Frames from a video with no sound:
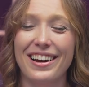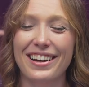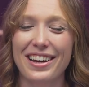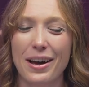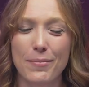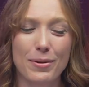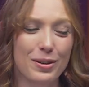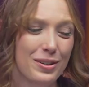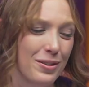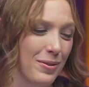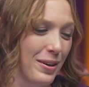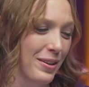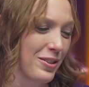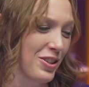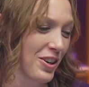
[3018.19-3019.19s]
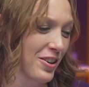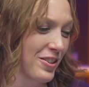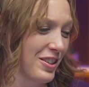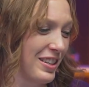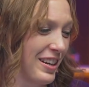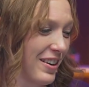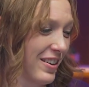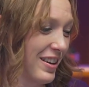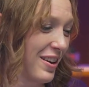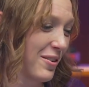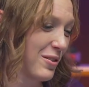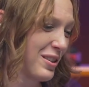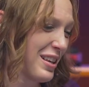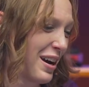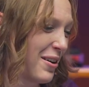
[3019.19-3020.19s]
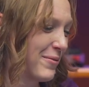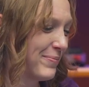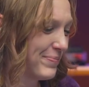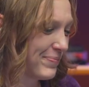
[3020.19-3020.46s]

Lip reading: coming to a church near you. So